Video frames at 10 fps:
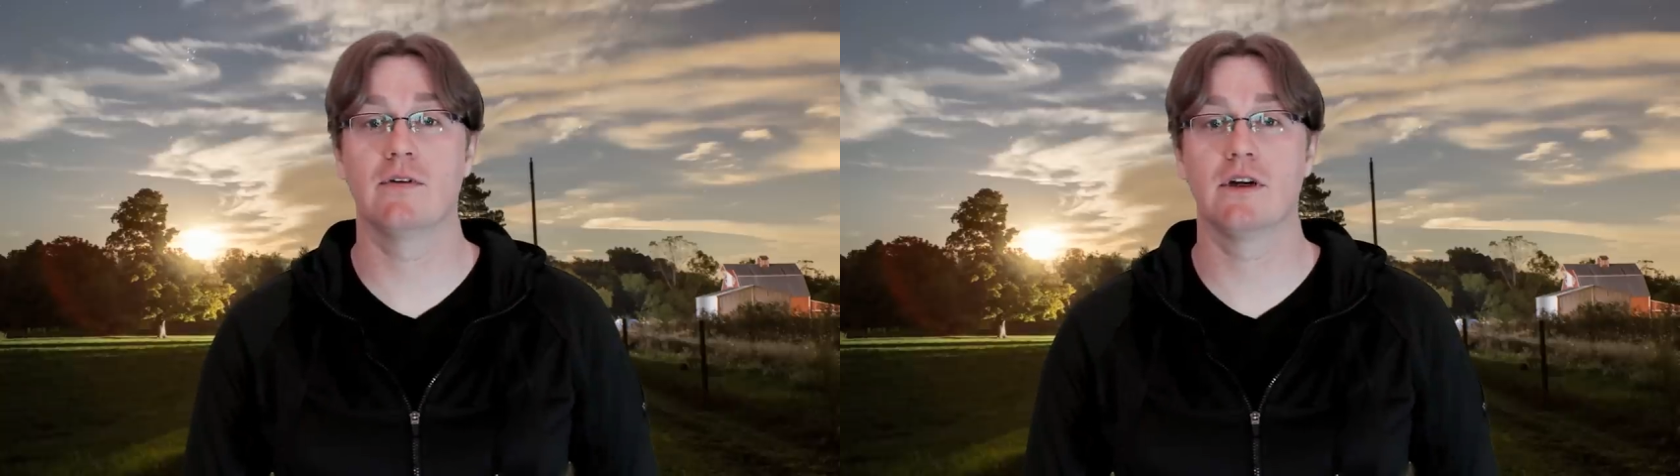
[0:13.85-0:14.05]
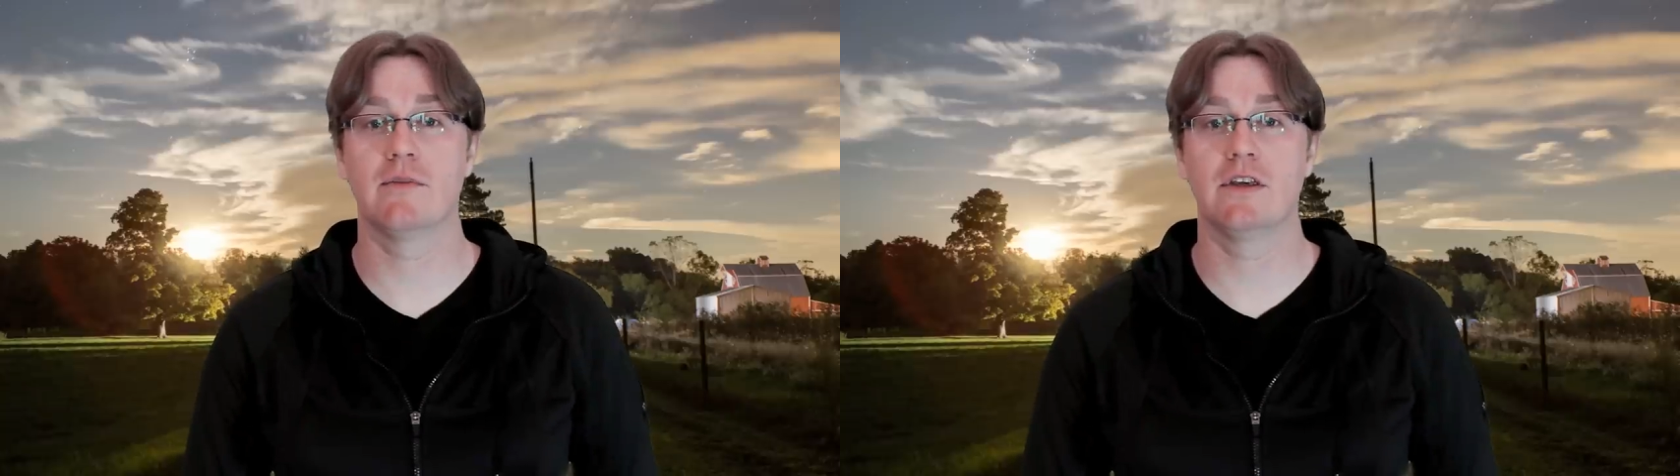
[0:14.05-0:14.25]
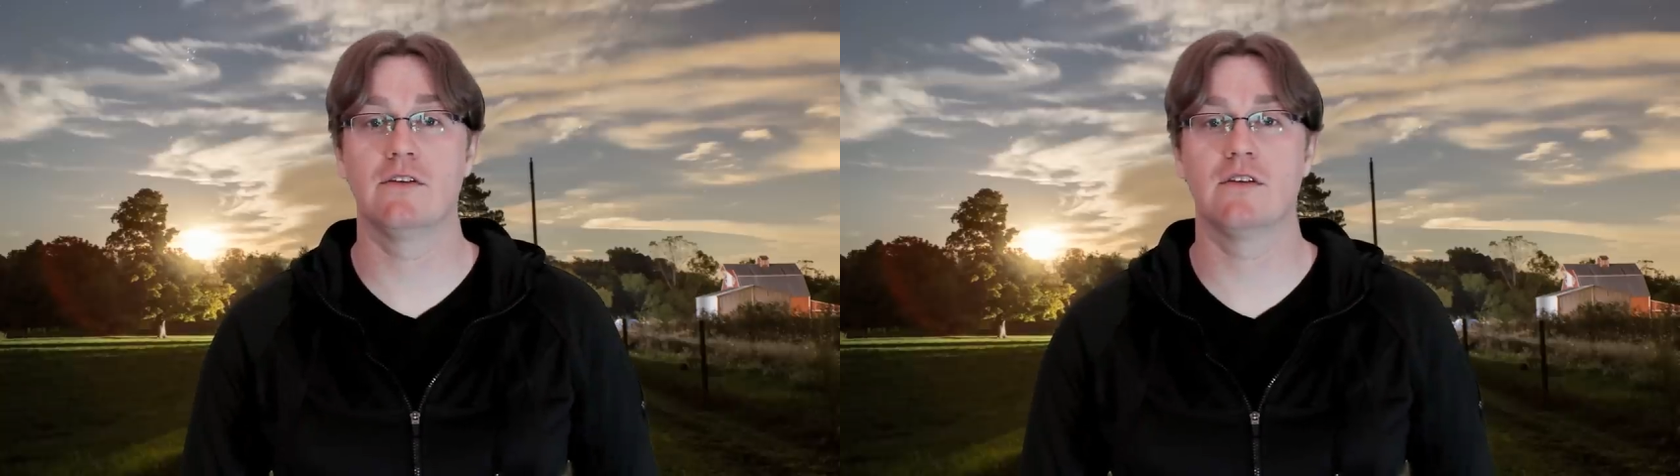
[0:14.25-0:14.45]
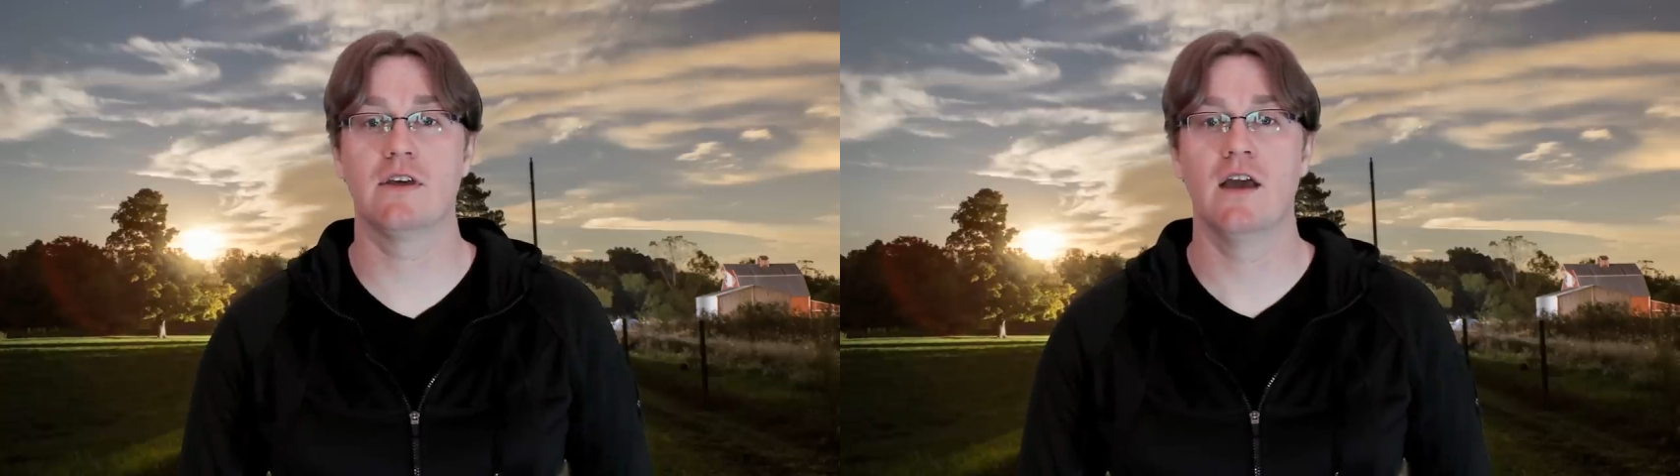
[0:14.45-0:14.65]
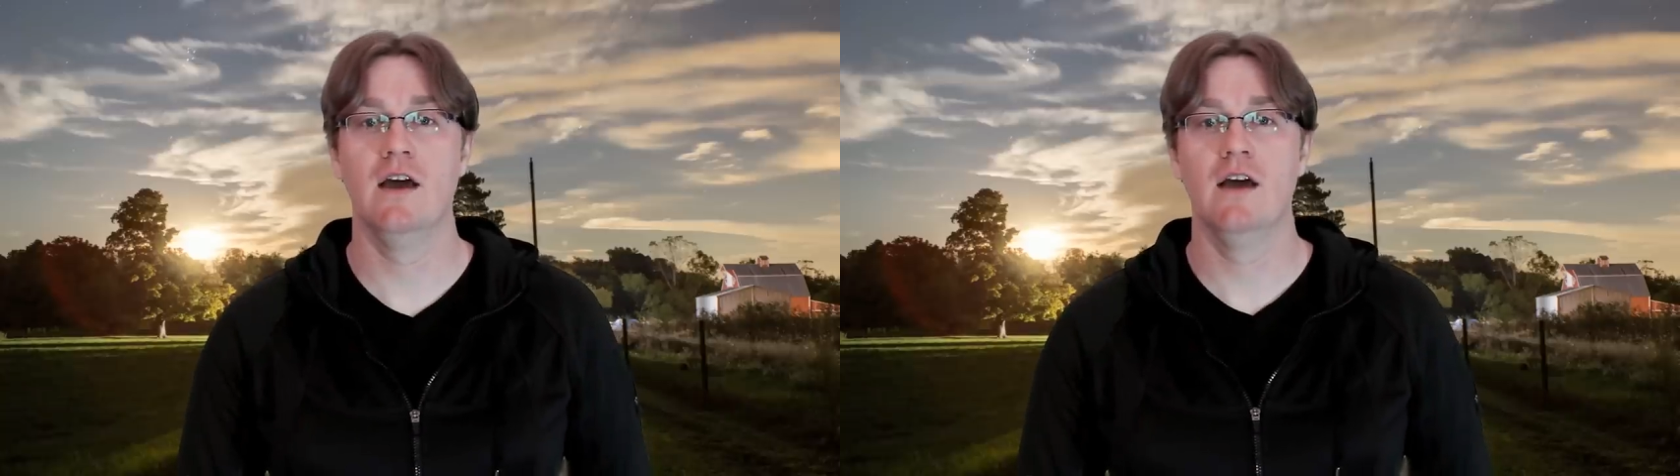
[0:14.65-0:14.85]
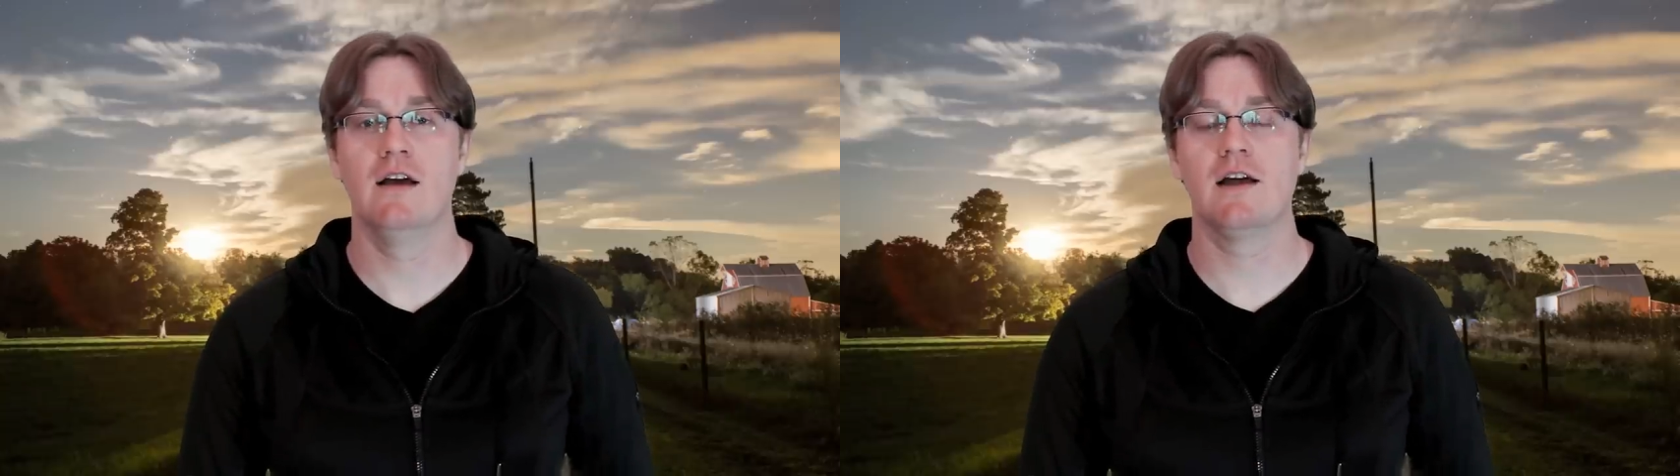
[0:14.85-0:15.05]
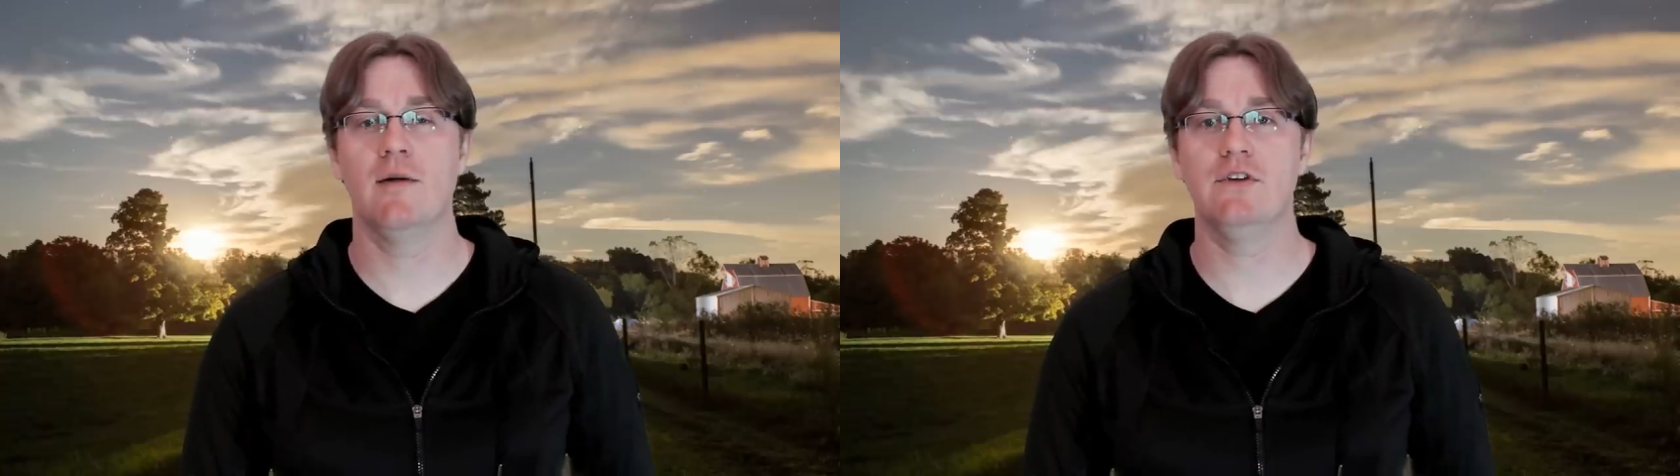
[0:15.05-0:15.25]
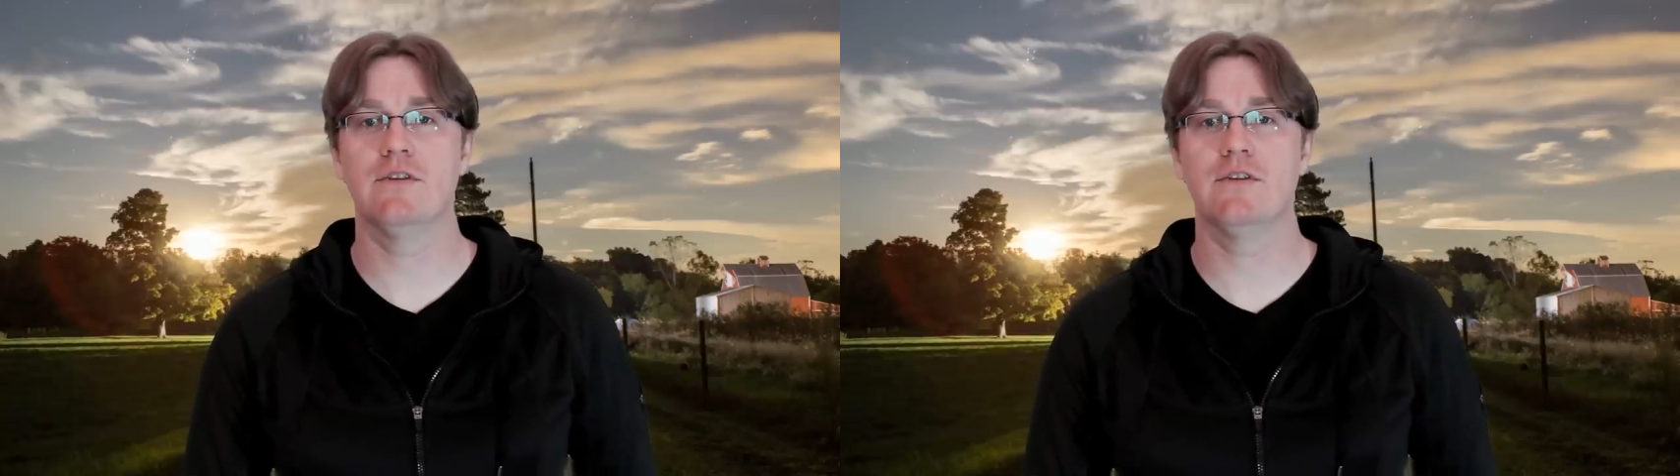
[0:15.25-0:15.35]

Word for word: We're going to be using a couple